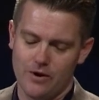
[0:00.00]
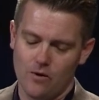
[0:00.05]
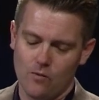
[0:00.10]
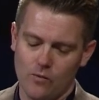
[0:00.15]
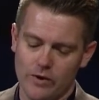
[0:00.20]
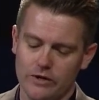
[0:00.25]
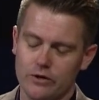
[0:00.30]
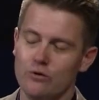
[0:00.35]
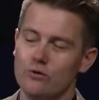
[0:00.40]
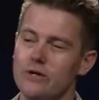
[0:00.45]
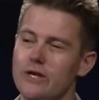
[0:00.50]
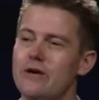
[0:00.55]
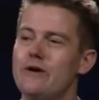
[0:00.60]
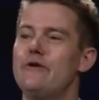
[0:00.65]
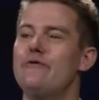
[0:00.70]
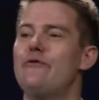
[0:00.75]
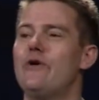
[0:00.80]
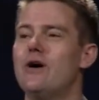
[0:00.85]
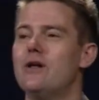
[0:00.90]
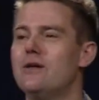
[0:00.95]
When you
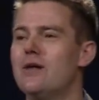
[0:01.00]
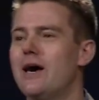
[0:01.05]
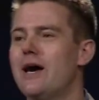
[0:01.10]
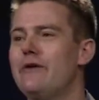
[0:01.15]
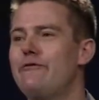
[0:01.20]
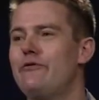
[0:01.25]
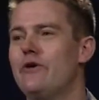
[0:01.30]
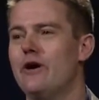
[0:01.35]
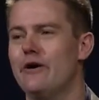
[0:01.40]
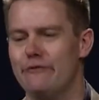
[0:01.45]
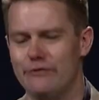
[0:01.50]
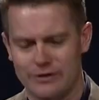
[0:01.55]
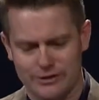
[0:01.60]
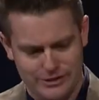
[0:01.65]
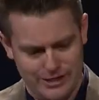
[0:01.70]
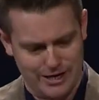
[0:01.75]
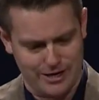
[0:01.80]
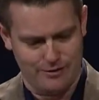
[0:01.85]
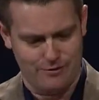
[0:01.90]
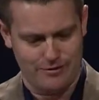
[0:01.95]
live a life of
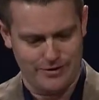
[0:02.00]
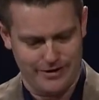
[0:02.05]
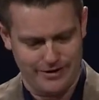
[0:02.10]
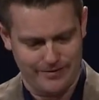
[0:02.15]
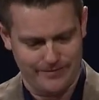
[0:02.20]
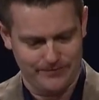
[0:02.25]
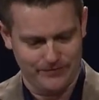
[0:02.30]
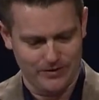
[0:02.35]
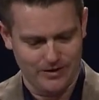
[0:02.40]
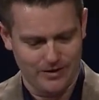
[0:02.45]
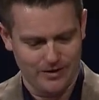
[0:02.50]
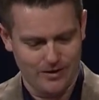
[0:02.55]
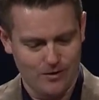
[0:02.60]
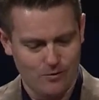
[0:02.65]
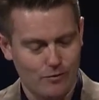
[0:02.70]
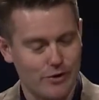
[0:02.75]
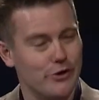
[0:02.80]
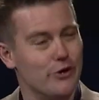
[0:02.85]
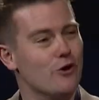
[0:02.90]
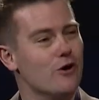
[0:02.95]
integrity,
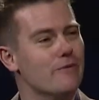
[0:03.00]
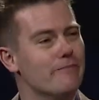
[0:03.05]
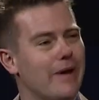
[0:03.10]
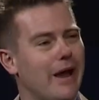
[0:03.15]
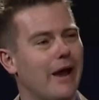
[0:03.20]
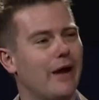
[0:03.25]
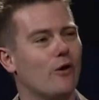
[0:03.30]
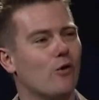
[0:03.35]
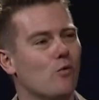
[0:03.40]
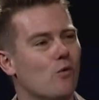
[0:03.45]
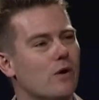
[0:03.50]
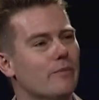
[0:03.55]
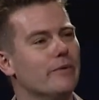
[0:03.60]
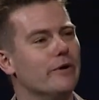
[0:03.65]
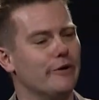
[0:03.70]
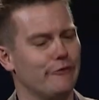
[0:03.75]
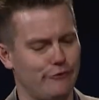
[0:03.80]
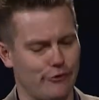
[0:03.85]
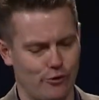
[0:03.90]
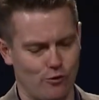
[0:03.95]
when you're a man or
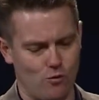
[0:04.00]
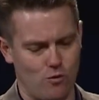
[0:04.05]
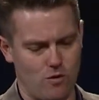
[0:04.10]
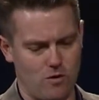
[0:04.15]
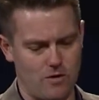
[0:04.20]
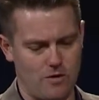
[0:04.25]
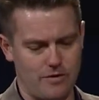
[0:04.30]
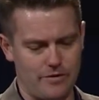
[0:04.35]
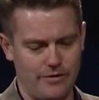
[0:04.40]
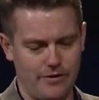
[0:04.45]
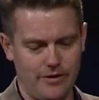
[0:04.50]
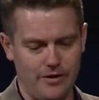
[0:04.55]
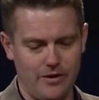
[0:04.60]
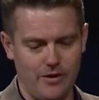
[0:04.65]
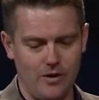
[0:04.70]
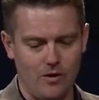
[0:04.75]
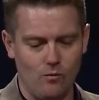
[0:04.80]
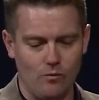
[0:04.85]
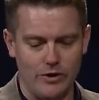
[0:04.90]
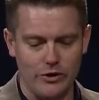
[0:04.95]
woman of your word,
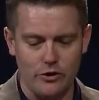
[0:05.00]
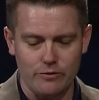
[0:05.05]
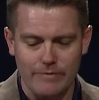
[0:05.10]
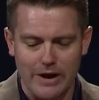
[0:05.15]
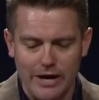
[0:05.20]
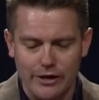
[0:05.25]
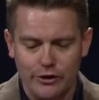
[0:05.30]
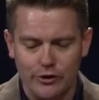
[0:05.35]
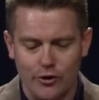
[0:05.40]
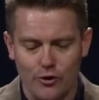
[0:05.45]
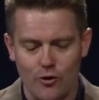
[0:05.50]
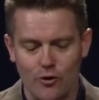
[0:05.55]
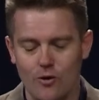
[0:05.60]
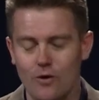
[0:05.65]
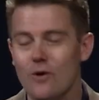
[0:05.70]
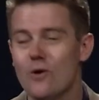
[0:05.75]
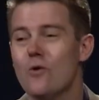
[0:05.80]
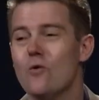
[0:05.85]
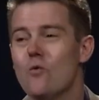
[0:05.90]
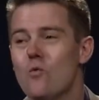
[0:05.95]
when you make
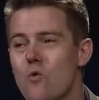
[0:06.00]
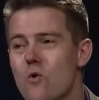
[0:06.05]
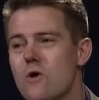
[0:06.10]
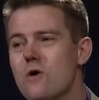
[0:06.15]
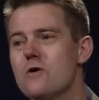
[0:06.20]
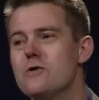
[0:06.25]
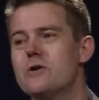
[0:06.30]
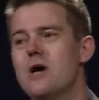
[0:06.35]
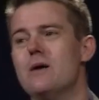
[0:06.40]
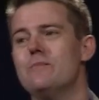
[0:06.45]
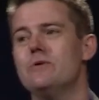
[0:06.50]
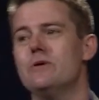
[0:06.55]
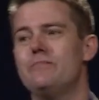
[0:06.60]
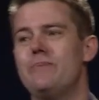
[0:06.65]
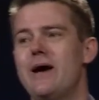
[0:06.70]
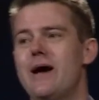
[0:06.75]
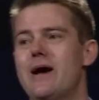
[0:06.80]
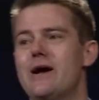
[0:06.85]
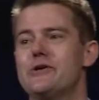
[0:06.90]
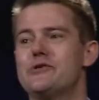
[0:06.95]
your word come to
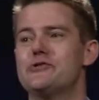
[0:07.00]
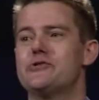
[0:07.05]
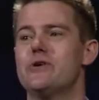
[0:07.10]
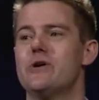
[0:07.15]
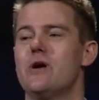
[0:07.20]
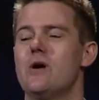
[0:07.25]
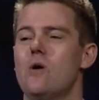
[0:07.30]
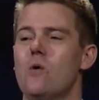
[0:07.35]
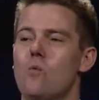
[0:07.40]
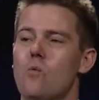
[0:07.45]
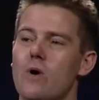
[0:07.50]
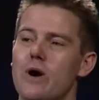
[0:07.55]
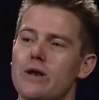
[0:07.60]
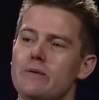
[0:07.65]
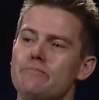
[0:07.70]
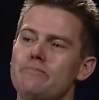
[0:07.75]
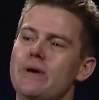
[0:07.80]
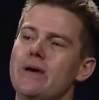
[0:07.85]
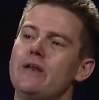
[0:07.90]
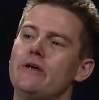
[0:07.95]
pass,
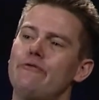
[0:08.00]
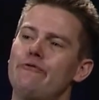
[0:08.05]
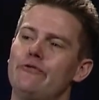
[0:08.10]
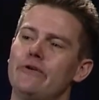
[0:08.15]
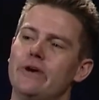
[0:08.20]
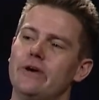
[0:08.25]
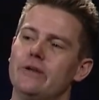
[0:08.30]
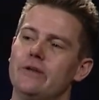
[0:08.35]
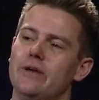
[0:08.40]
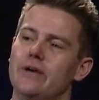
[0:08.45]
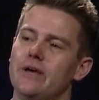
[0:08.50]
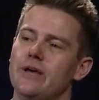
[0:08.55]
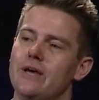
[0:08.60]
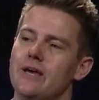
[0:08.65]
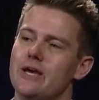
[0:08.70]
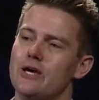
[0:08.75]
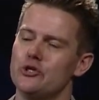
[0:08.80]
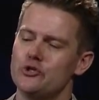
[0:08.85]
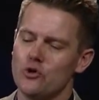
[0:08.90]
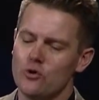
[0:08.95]
one benefit
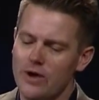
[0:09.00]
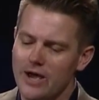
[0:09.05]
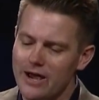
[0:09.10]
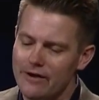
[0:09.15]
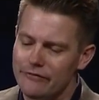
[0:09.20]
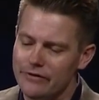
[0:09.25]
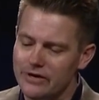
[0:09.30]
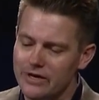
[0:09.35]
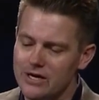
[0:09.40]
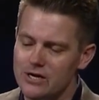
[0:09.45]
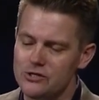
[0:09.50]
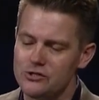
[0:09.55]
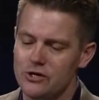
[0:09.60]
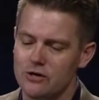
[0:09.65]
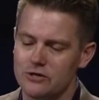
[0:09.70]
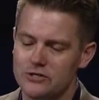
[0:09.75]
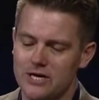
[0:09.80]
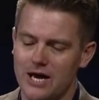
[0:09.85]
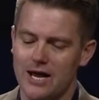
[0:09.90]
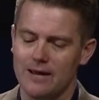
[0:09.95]
is you'll have an
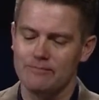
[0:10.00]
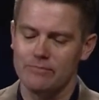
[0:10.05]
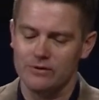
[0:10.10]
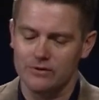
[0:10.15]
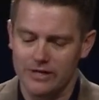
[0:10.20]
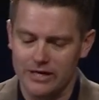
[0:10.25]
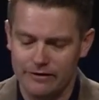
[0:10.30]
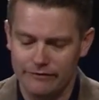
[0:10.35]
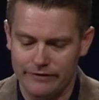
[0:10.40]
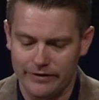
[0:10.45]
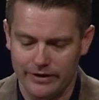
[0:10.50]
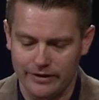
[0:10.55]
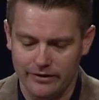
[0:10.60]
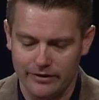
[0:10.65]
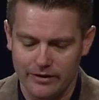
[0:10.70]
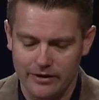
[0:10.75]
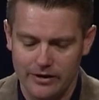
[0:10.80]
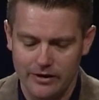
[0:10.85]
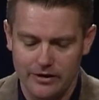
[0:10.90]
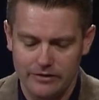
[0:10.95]
easier time believing
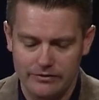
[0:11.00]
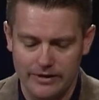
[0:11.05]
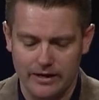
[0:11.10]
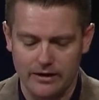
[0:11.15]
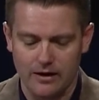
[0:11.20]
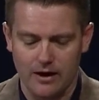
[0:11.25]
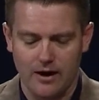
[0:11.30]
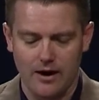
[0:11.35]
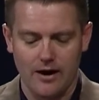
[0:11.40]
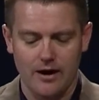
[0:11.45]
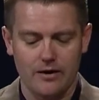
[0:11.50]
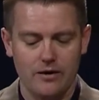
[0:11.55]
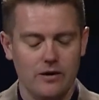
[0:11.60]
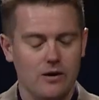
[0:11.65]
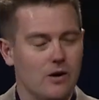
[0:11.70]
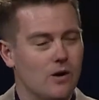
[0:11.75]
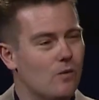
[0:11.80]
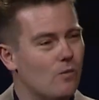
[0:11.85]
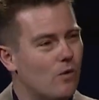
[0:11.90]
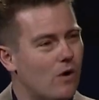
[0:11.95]
that God
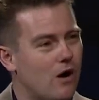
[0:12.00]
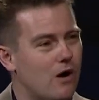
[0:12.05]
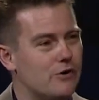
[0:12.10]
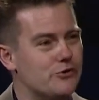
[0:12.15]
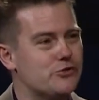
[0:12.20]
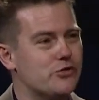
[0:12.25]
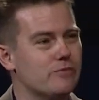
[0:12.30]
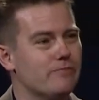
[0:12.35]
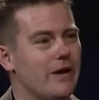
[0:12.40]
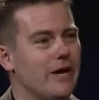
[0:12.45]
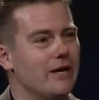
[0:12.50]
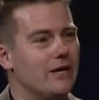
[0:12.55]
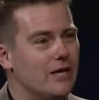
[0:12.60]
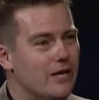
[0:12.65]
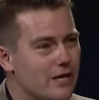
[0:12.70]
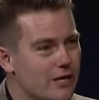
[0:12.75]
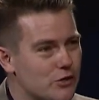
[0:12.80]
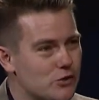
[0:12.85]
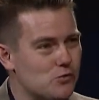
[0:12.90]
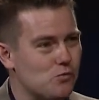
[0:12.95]
will also make
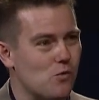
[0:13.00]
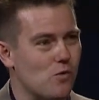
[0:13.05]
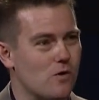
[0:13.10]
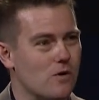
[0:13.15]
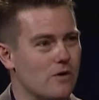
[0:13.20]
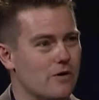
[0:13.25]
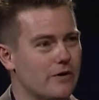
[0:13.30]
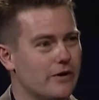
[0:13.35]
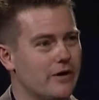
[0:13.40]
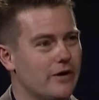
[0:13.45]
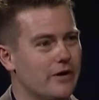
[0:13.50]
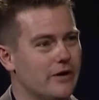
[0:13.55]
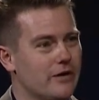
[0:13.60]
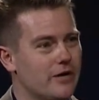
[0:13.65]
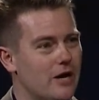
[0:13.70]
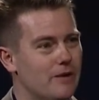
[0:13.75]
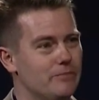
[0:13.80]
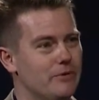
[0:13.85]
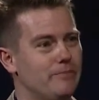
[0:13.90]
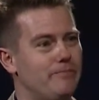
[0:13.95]
His word
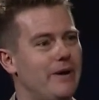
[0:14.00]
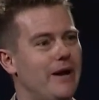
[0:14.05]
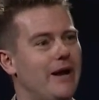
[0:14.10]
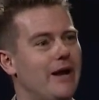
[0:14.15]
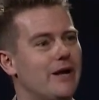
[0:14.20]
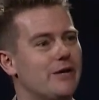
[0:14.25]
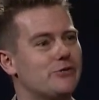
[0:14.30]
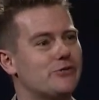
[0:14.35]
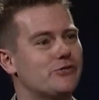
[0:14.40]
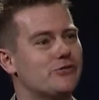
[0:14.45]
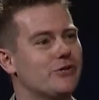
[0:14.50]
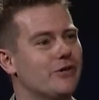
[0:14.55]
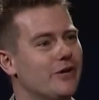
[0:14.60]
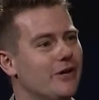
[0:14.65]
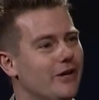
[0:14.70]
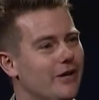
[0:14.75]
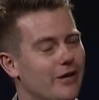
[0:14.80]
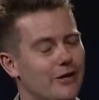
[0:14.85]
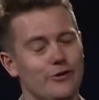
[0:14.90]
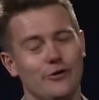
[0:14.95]
come to pass
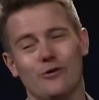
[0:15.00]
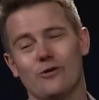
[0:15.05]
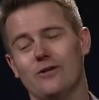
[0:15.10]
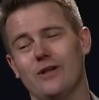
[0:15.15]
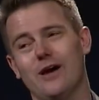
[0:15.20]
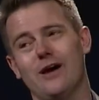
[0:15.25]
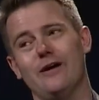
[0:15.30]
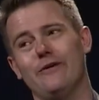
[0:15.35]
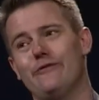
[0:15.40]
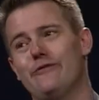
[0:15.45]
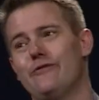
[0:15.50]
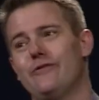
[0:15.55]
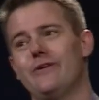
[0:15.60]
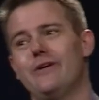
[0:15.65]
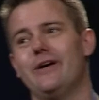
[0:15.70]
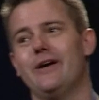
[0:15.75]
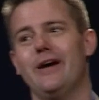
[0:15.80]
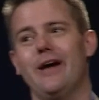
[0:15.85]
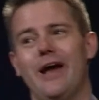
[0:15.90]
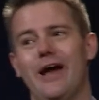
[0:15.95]
in your life.
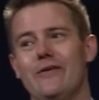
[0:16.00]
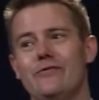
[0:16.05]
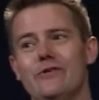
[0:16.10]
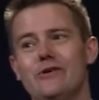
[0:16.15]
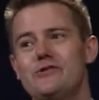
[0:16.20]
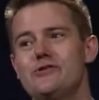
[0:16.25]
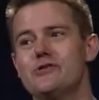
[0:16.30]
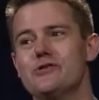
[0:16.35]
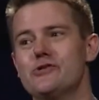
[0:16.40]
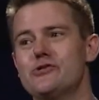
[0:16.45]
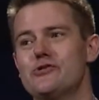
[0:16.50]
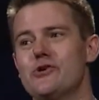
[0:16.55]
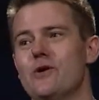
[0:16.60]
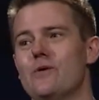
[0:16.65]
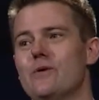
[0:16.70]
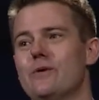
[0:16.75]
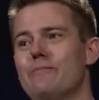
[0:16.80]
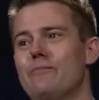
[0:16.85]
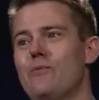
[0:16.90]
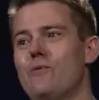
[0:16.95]
And this is
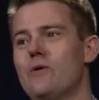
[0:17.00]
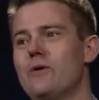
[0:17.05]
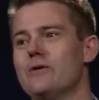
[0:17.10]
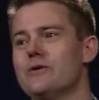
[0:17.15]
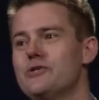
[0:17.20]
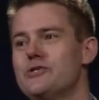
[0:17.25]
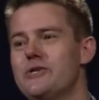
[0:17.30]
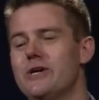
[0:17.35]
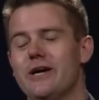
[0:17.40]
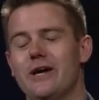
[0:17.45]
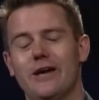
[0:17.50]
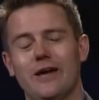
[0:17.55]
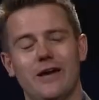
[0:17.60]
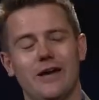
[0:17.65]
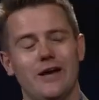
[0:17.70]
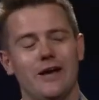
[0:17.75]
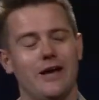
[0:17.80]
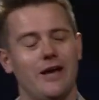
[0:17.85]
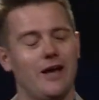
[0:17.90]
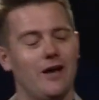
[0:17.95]
so important. See,
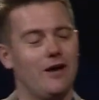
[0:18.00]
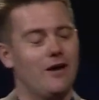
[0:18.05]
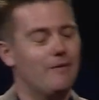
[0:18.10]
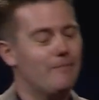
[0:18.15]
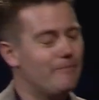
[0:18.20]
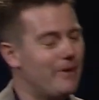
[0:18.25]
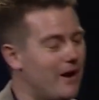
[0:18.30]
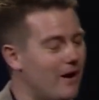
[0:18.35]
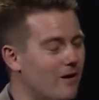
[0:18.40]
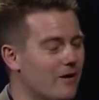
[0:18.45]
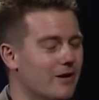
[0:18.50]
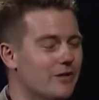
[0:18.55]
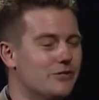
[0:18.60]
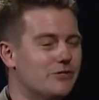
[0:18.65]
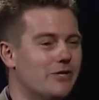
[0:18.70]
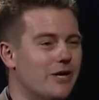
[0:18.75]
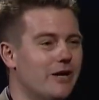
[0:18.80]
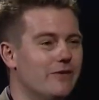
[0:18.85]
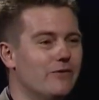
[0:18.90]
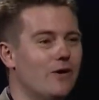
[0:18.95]

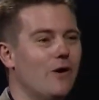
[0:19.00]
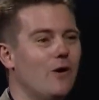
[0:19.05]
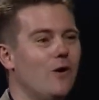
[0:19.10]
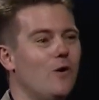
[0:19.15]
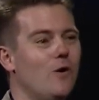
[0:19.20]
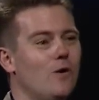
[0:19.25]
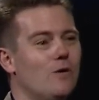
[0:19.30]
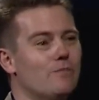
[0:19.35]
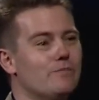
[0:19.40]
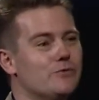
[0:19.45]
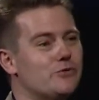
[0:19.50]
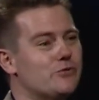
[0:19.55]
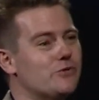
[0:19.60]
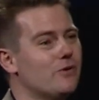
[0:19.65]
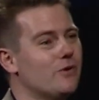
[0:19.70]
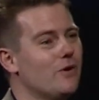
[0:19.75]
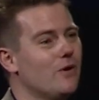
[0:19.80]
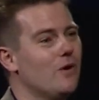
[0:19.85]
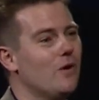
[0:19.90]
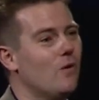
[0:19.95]
parents and the homes,
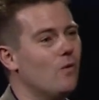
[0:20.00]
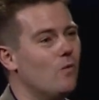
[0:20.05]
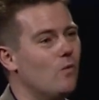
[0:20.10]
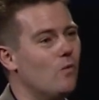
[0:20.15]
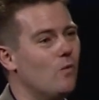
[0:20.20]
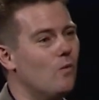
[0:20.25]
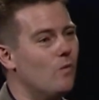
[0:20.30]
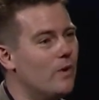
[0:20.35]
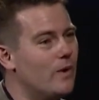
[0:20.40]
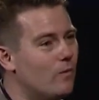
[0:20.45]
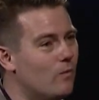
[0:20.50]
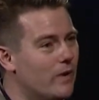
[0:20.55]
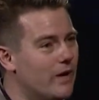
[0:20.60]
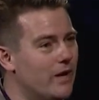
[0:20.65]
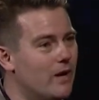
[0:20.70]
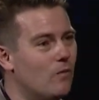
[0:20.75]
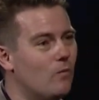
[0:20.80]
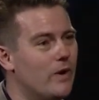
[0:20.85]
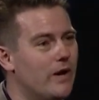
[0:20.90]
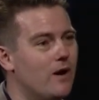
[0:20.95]
we,
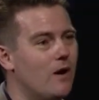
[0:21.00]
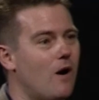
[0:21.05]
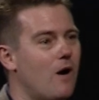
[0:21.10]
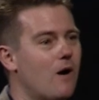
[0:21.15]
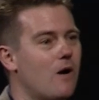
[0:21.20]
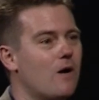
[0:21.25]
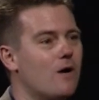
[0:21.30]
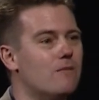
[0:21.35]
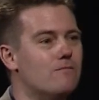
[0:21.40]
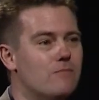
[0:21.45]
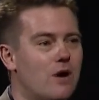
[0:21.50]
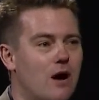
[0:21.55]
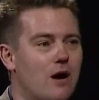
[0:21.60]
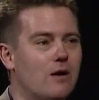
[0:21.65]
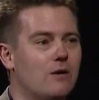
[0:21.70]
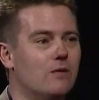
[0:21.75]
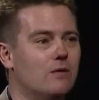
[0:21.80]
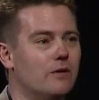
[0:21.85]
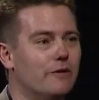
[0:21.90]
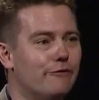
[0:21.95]
we, we are a
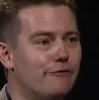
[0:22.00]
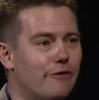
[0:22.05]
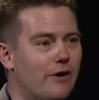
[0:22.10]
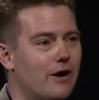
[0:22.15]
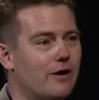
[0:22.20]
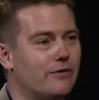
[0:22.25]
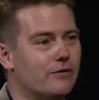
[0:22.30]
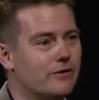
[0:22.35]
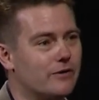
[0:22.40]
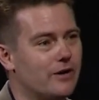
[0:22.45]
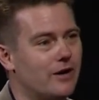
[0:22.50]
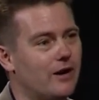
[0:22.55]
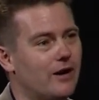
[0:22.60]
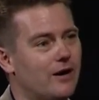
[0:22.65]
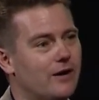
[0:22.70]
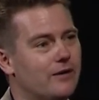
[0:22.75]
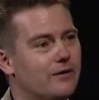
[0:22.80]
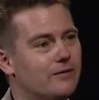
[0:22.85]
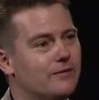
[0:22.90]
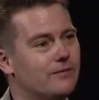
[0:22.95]
model of Father God.